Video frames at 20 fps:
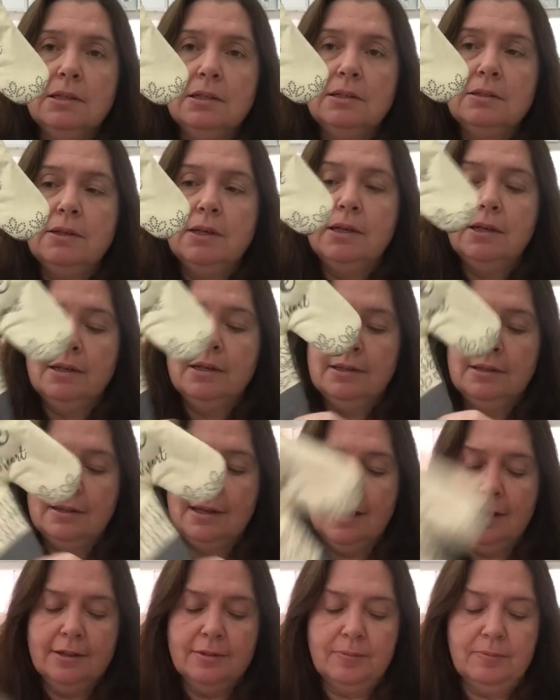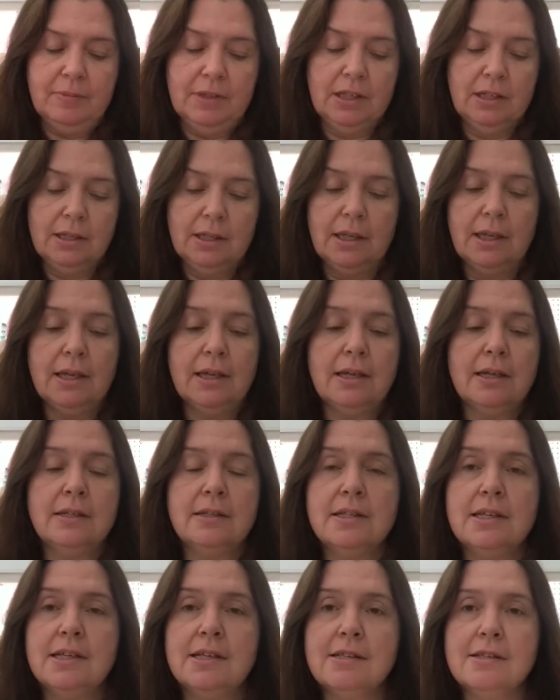So I got that. And
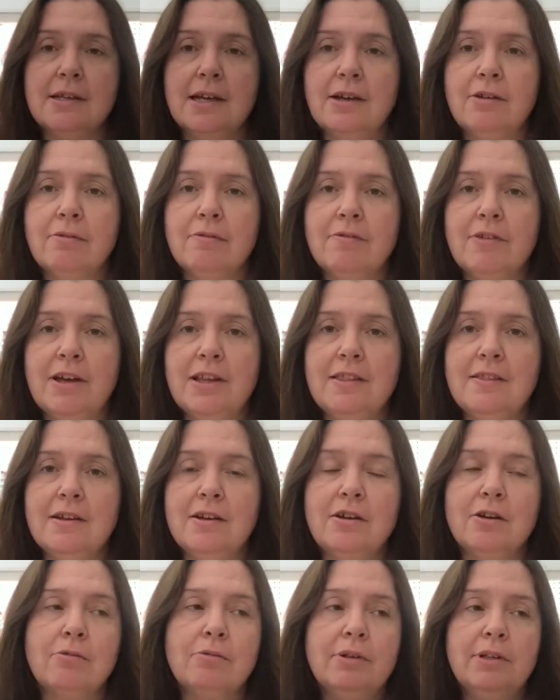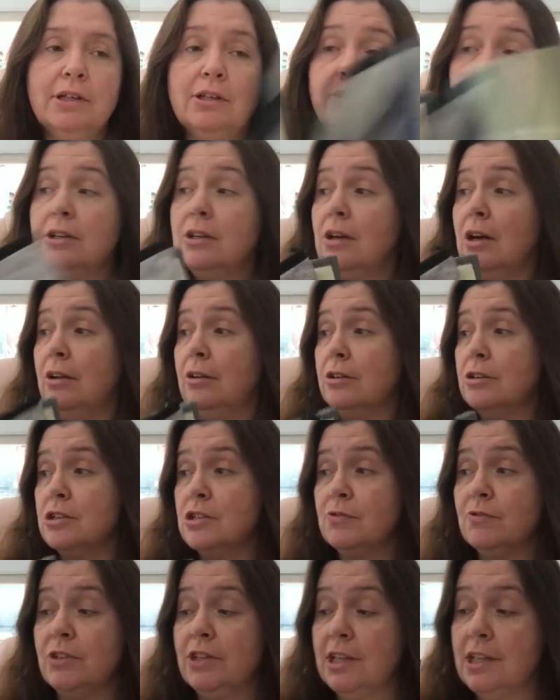these I, I think are really good
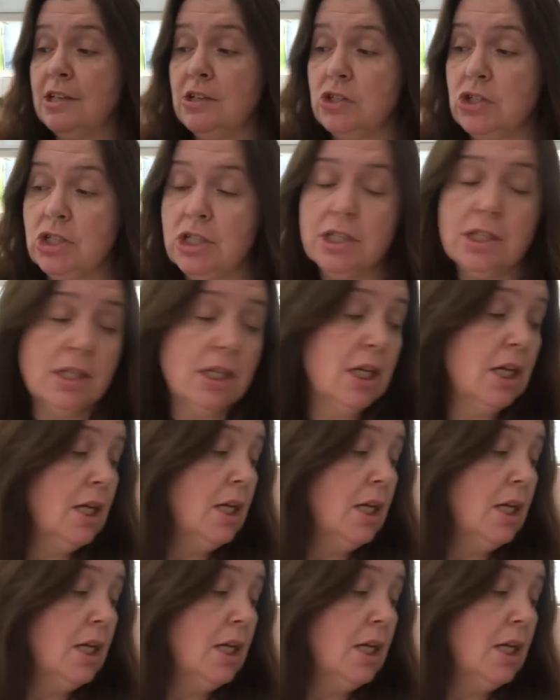colors for the kitchen.